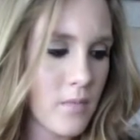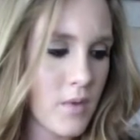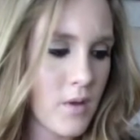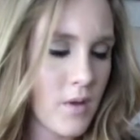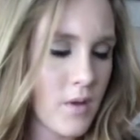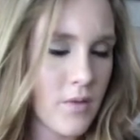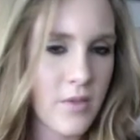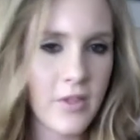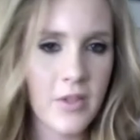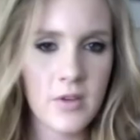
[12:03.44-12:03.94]
a
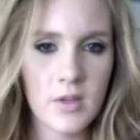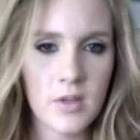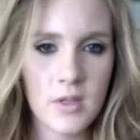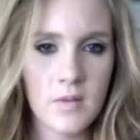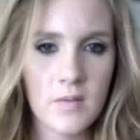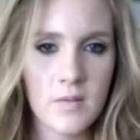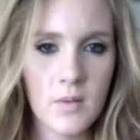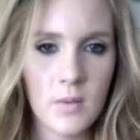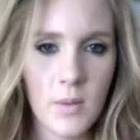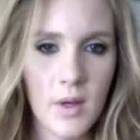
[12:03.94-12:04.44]
third
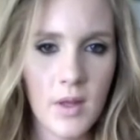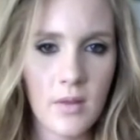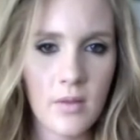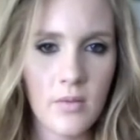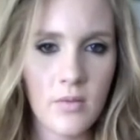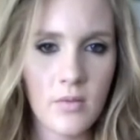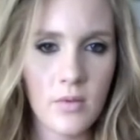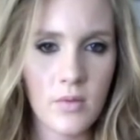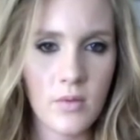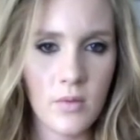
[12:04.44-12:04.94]
of the way
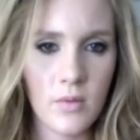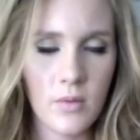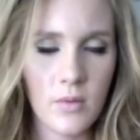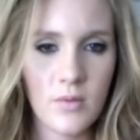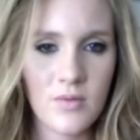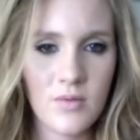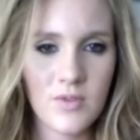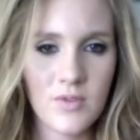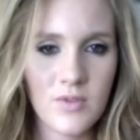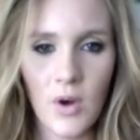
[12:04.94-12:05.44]
through.
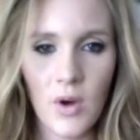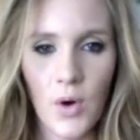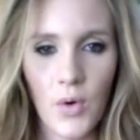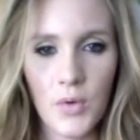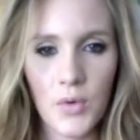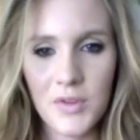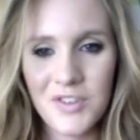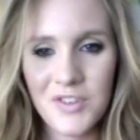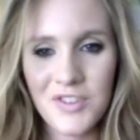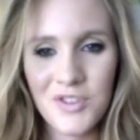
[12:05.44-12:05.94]
So
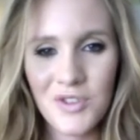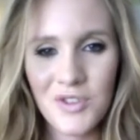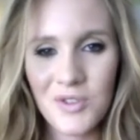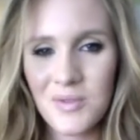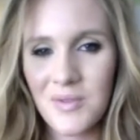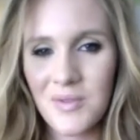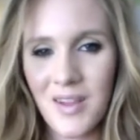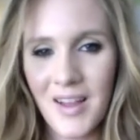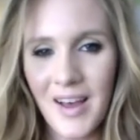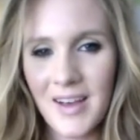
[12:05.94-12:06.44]
this
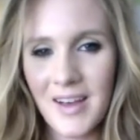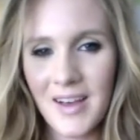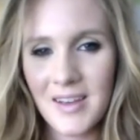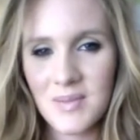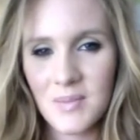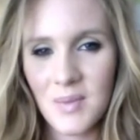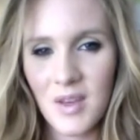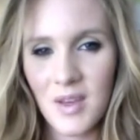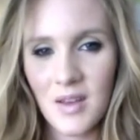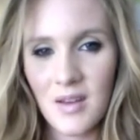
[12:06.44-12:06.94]
should last
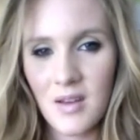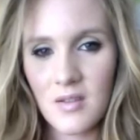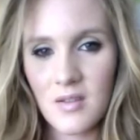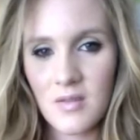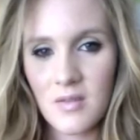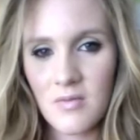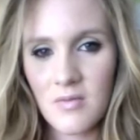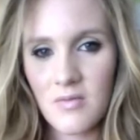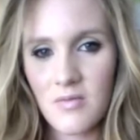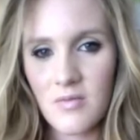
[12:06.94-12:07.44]
me
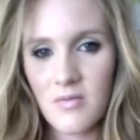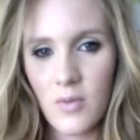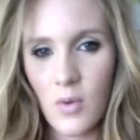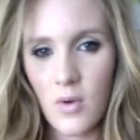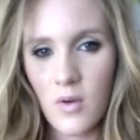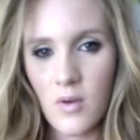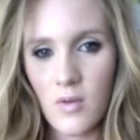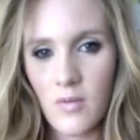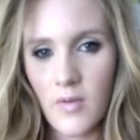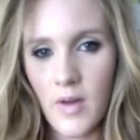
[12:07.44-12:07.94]
another
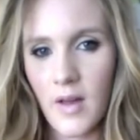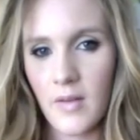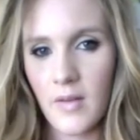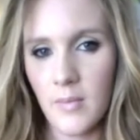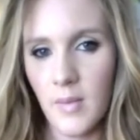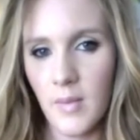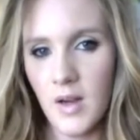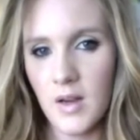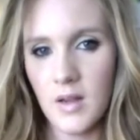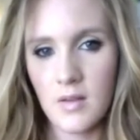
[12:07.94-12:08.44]
4 or 5
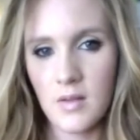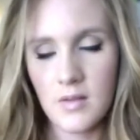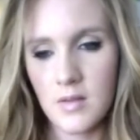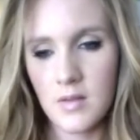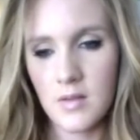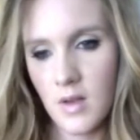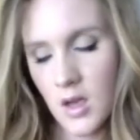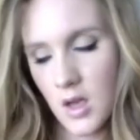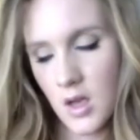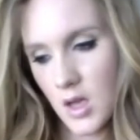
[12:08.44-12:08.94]
months.
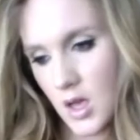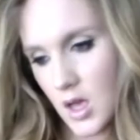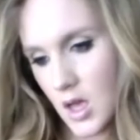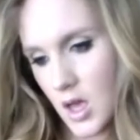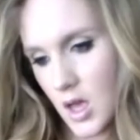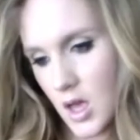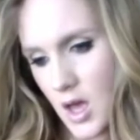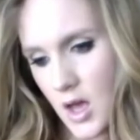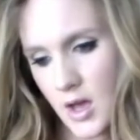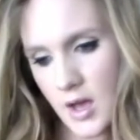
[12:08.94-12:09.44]

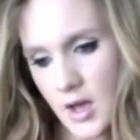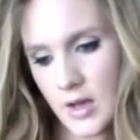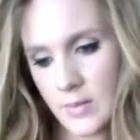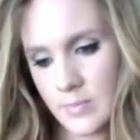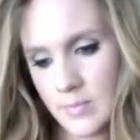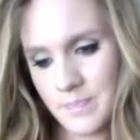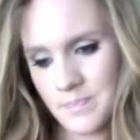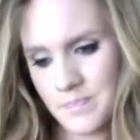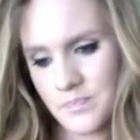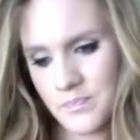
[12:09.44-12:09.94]

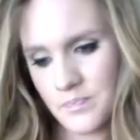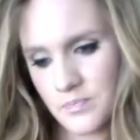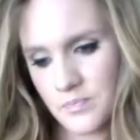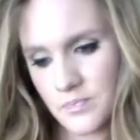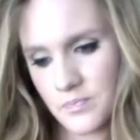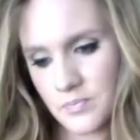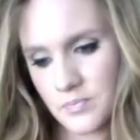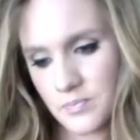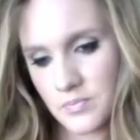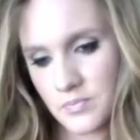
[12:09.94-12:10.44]
It
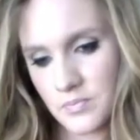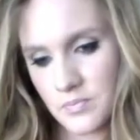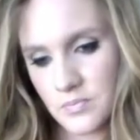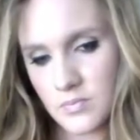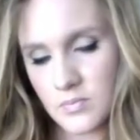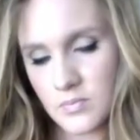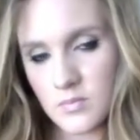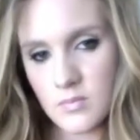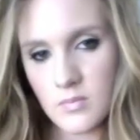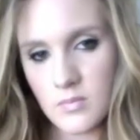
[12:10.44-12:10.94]

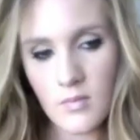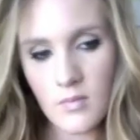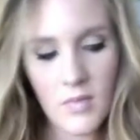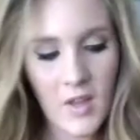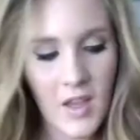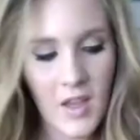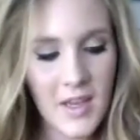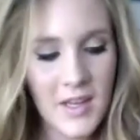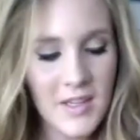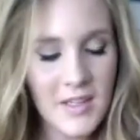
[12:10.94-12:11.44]

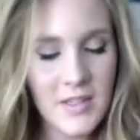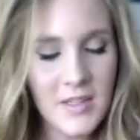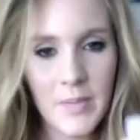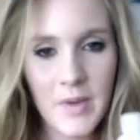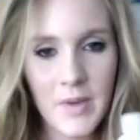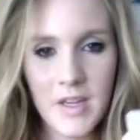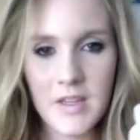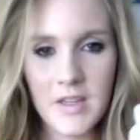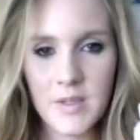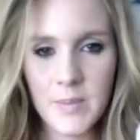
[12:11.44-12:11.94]
is a
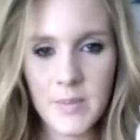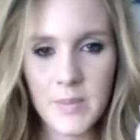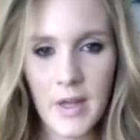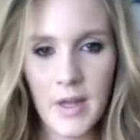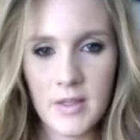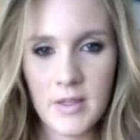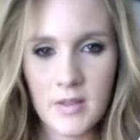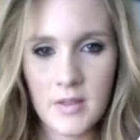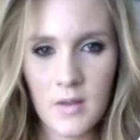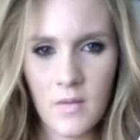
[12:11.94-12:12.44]
bit
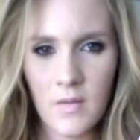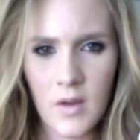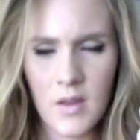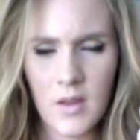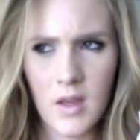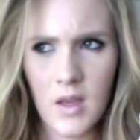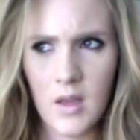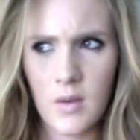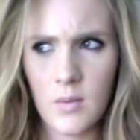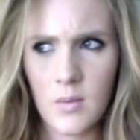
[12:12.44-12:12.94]
expensive. I
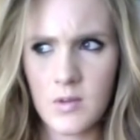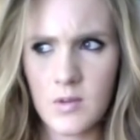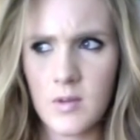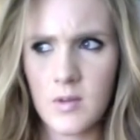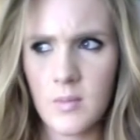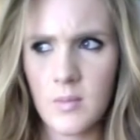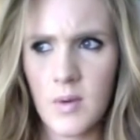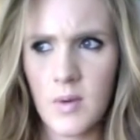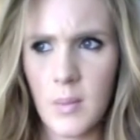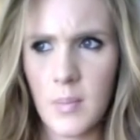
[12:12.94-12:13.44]
think it was
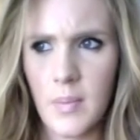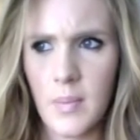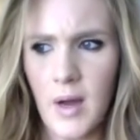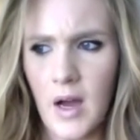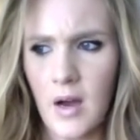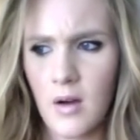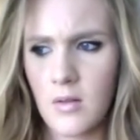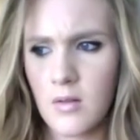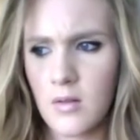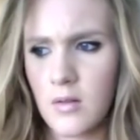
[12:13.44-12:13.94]

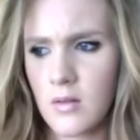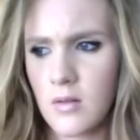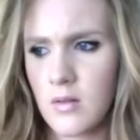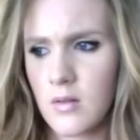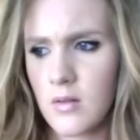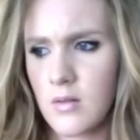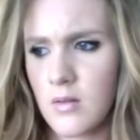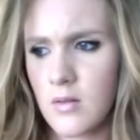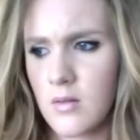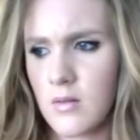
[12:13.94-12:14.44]
about
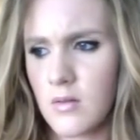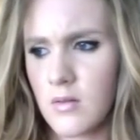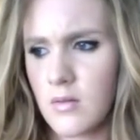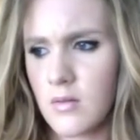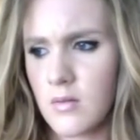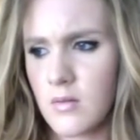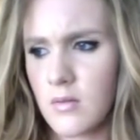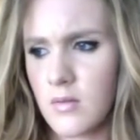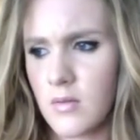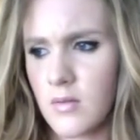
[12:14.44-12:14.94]

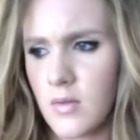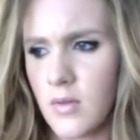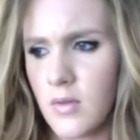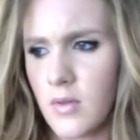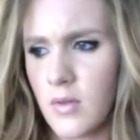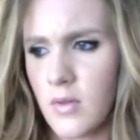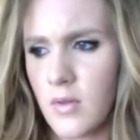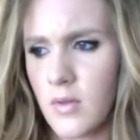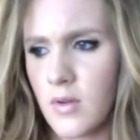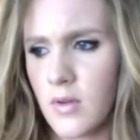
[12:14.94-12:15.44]

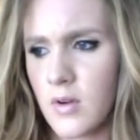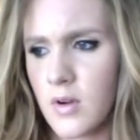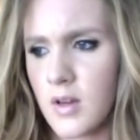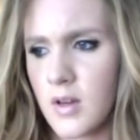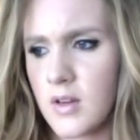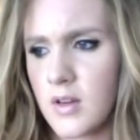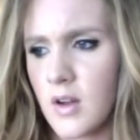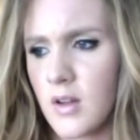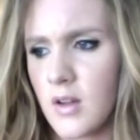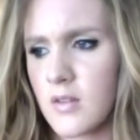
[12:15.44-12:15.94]

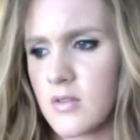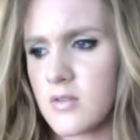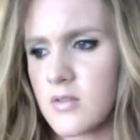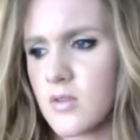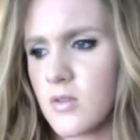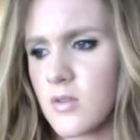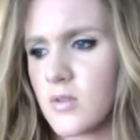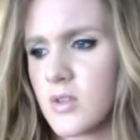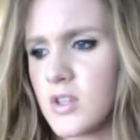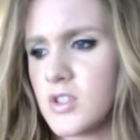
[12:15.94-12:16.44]
$30.
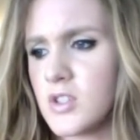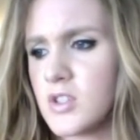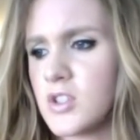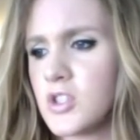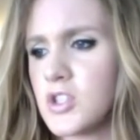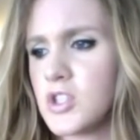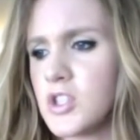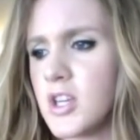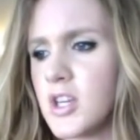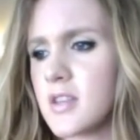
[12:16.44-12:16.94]
Holy
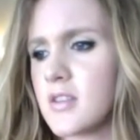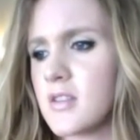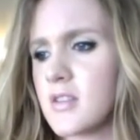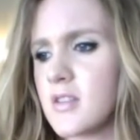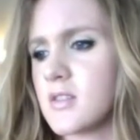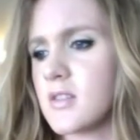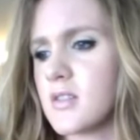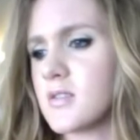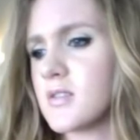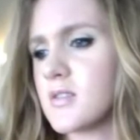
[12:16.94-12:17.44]
shit,
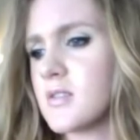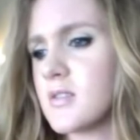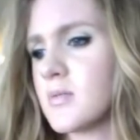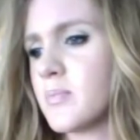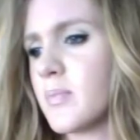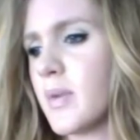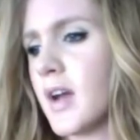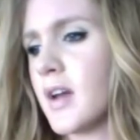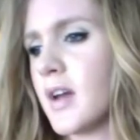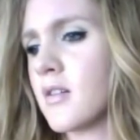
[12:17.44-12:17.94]
there's a
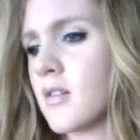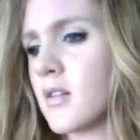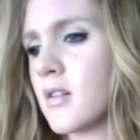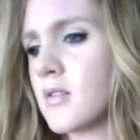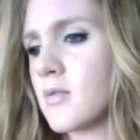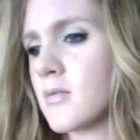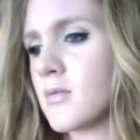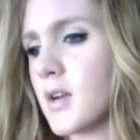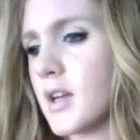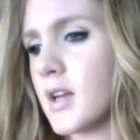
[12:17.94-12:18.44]
spider on
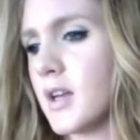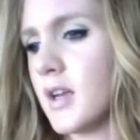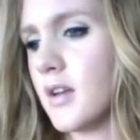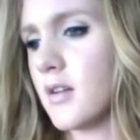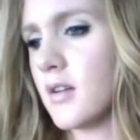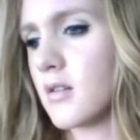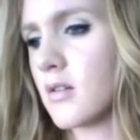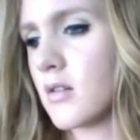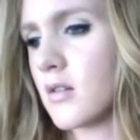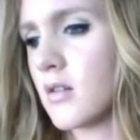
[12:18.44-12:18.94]
the
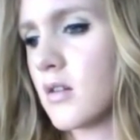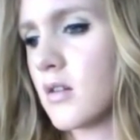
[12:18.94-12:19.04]
radiator.